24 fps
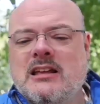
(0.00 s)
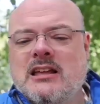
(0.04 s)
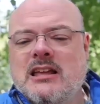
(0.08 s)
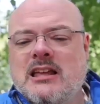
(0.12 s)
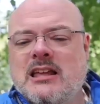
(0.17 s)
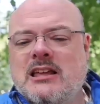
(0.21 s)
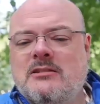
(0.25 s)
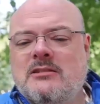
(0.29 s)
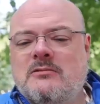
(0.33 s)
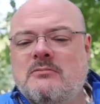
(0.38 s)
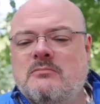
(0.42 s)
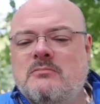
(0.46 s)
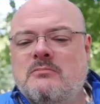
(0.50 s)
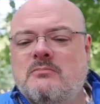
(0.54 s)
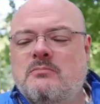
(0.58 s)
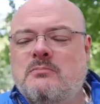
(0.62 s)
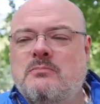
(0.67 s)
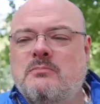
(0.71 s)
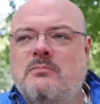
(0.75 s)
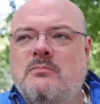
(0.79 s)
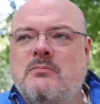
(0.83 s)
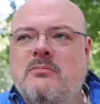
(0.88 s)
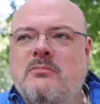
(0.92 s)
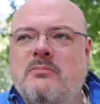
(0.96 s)
In
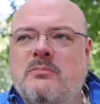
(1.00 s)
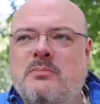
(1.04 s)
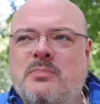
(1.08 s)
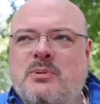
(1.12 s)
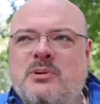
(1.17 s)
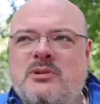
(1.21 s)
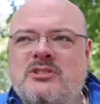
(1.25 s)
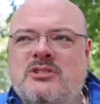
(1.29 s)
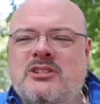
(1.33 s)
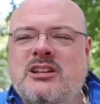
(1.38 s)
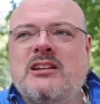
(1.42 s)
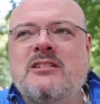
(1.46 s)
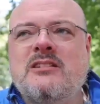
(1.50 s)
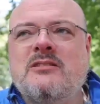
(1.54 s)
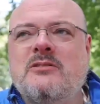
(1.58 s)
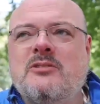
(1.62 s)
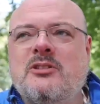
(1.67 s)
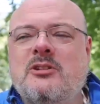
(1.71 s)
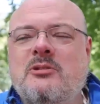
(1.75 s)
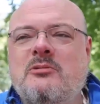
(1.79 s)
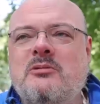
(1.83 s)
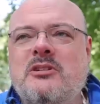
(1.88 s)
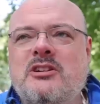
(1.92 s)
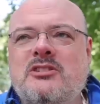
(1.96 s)
particular,
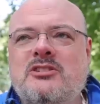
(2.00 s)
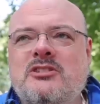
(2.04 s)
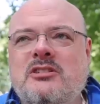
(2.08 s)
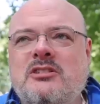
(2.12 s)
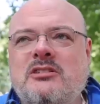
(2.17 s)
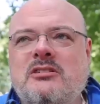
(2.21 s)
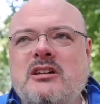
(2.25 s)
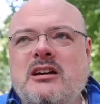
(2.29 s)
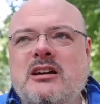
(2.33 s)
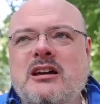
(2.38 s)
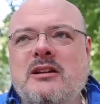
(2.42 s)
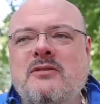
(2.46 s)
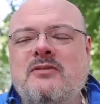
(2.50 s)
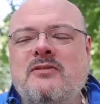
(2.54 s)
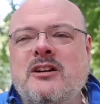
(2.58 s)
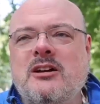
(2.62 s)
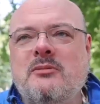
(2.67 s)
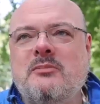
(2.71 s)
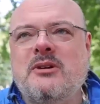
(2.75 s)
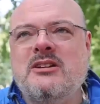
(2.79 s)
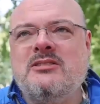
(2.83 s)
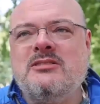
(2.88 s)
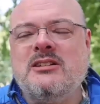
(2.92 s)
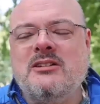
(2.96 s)
the question I find
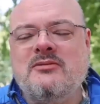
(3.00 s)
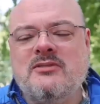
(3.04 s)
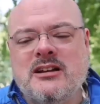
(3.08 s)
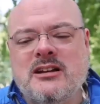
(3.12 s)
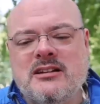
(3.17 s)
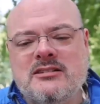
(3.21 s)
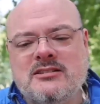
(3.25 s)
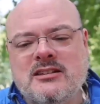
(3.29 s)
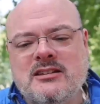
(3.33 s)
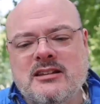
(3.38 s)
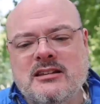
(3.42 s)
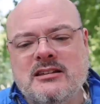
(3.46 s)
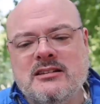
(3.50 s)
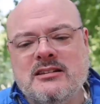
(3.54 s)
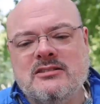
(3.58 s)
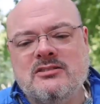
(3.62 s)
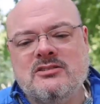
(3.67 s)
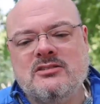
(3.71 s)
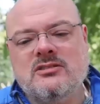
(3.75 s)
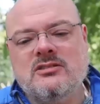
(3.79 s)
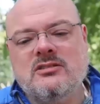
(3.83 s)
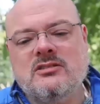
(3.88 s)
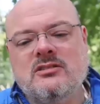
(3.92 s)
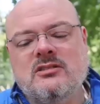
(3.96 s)
myself asking
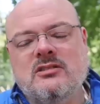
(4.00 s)
is,